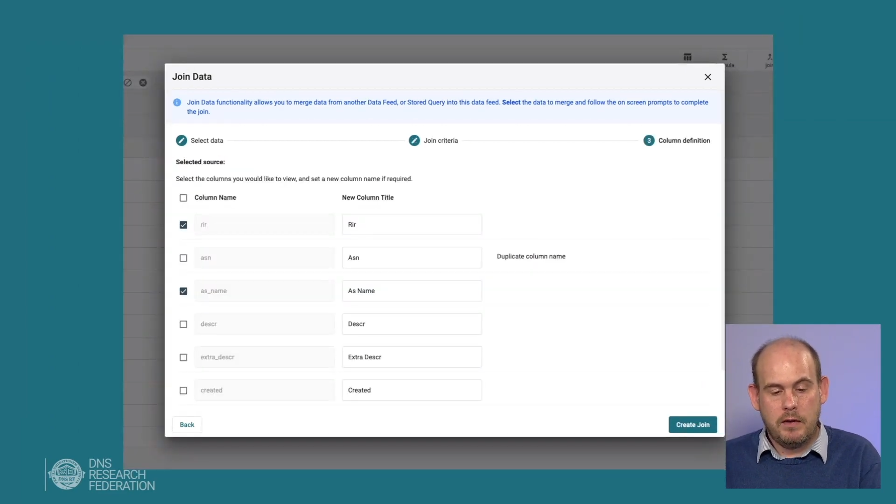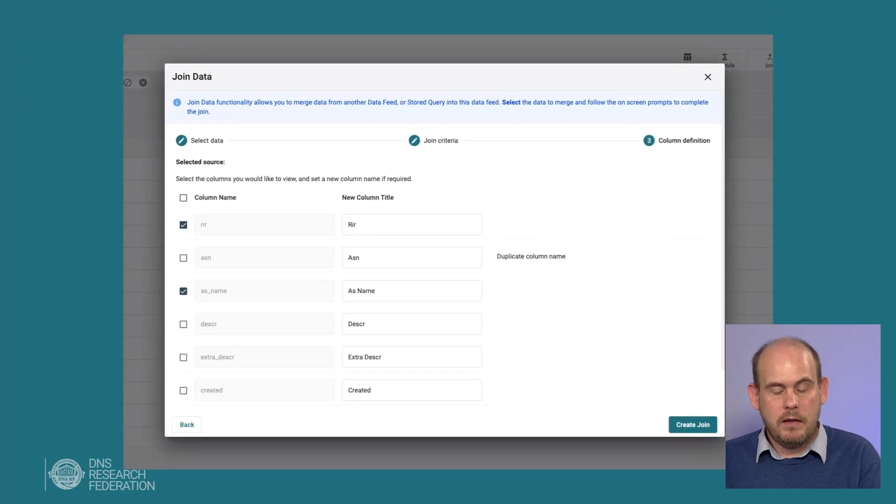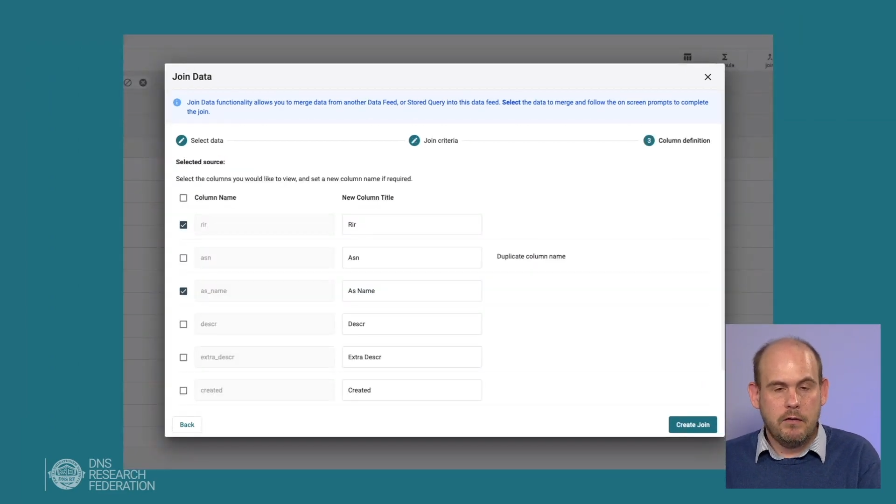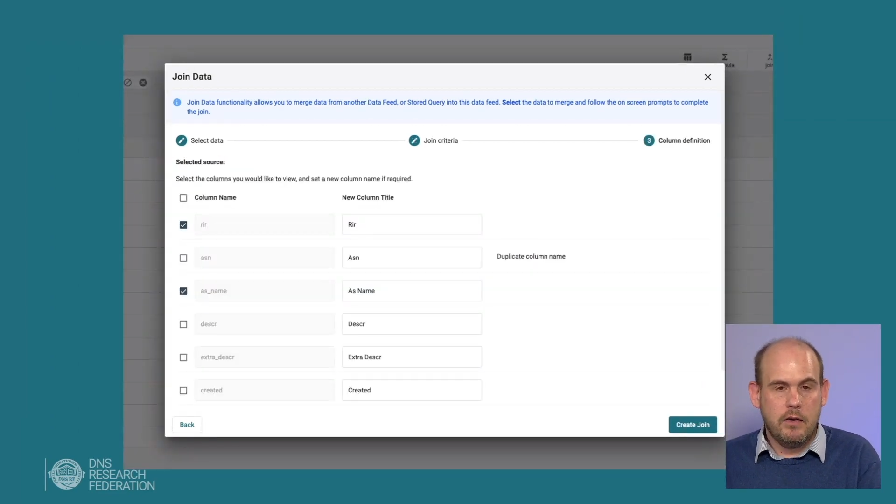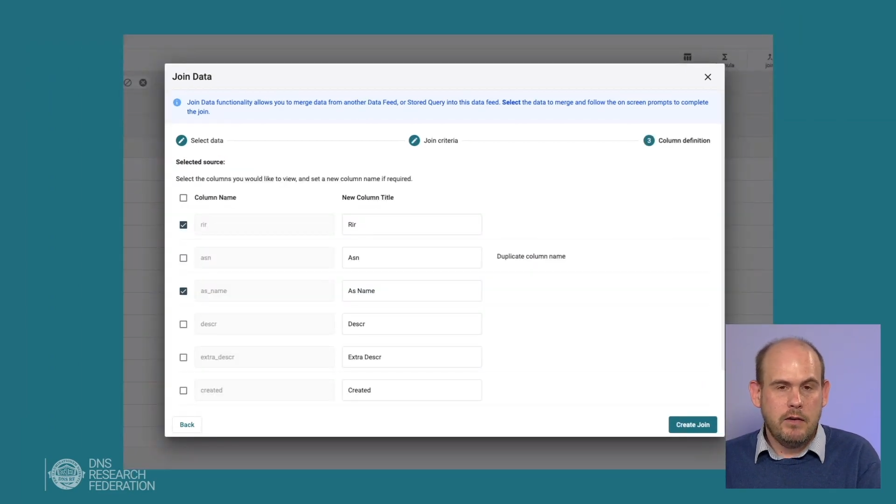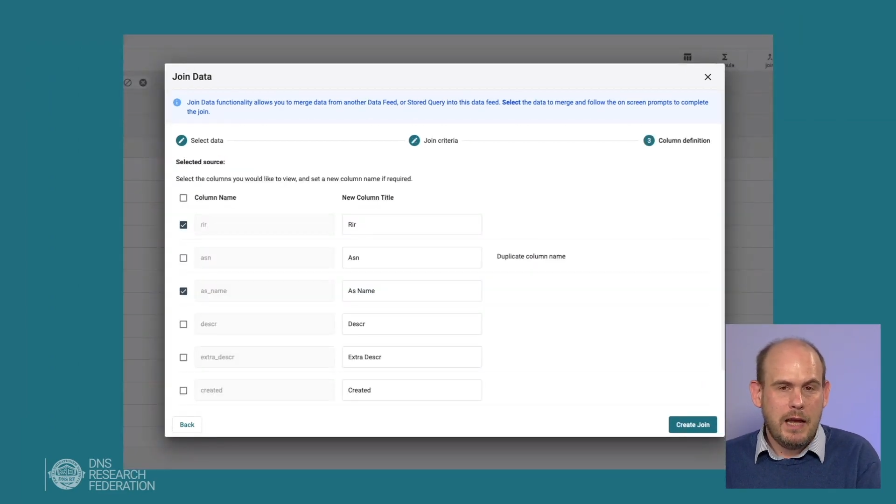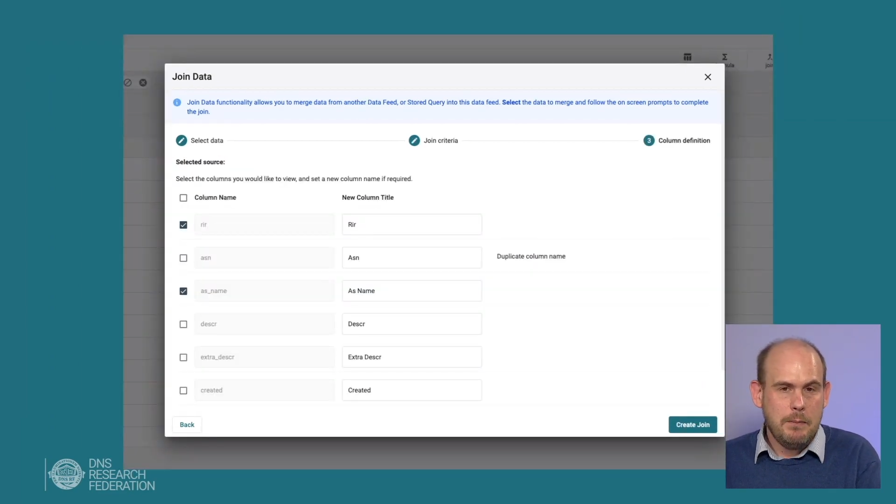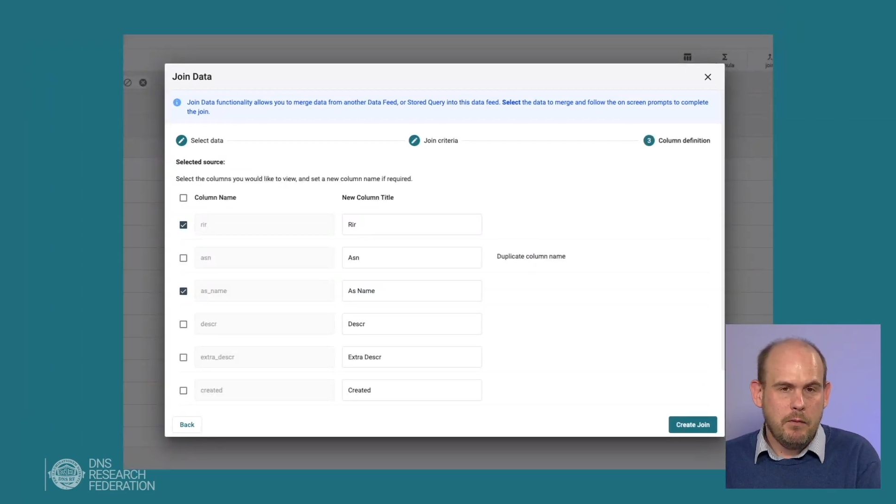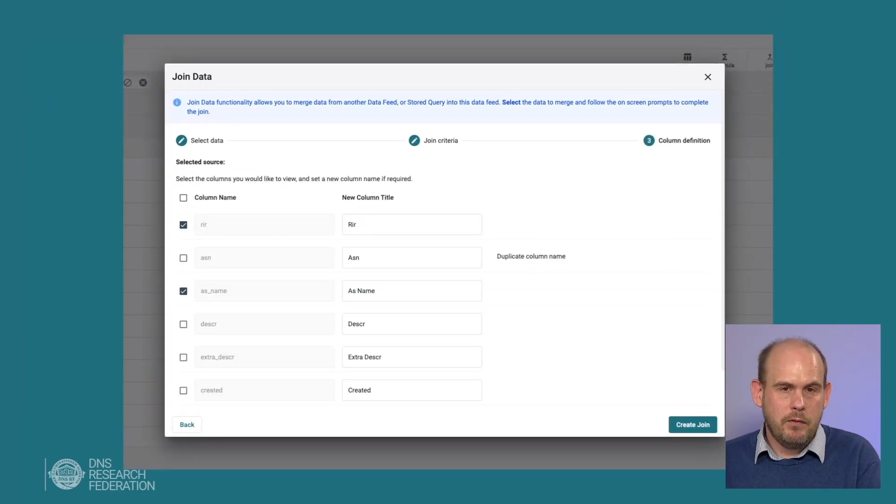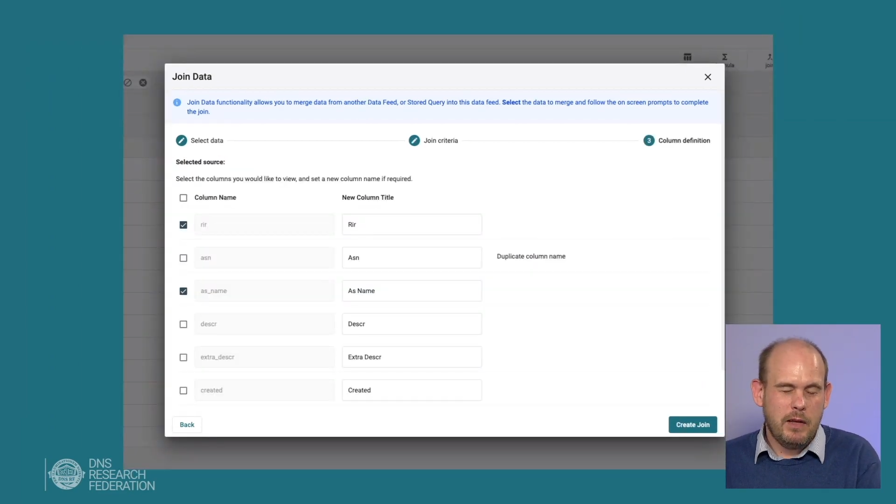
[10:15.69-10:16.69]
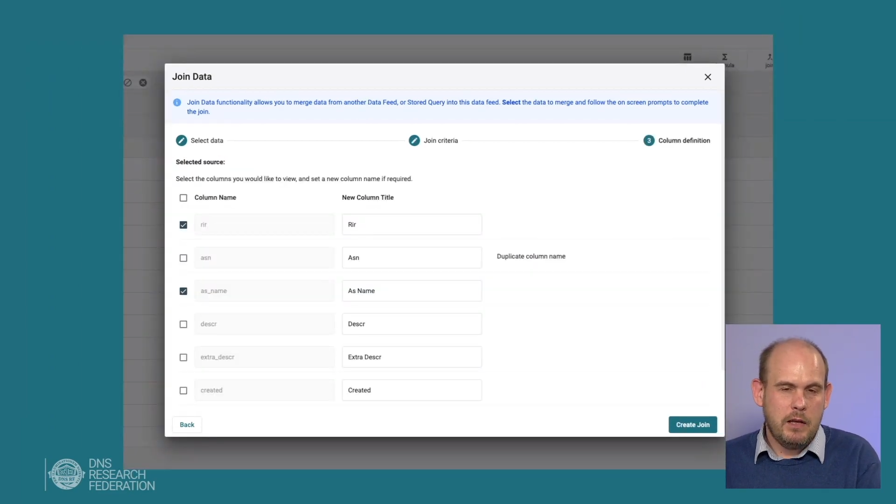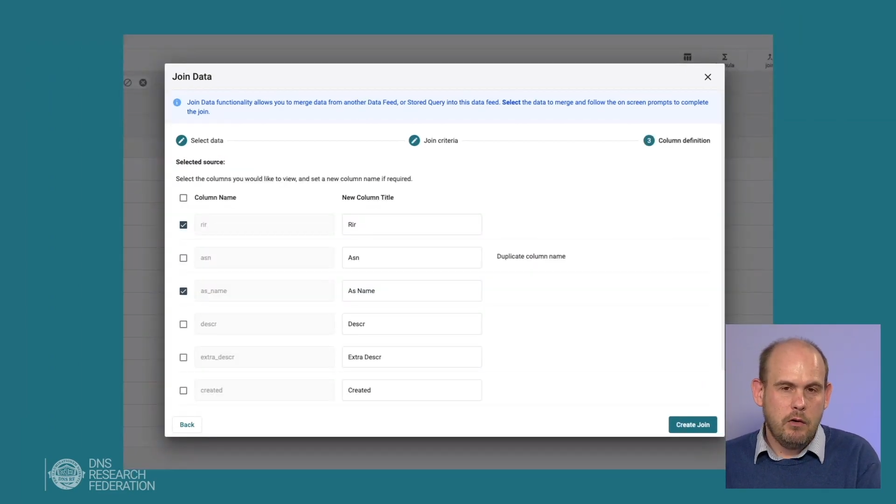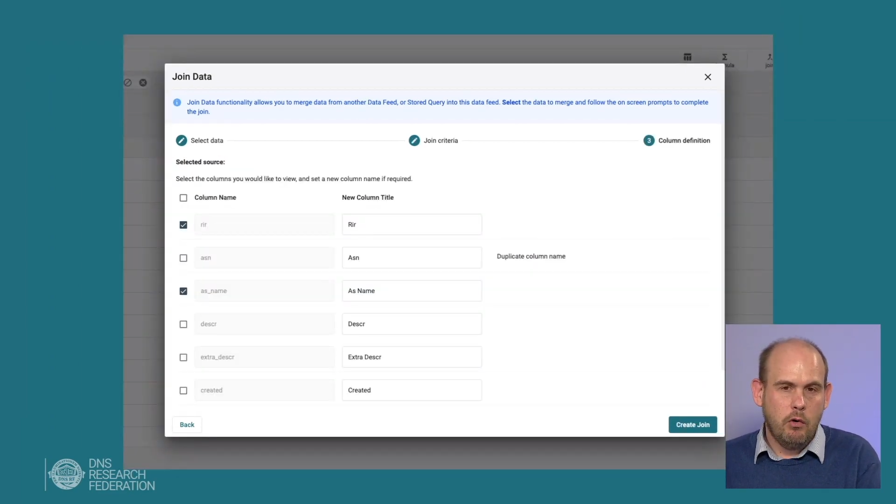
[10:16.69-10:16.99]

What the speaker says: the name of the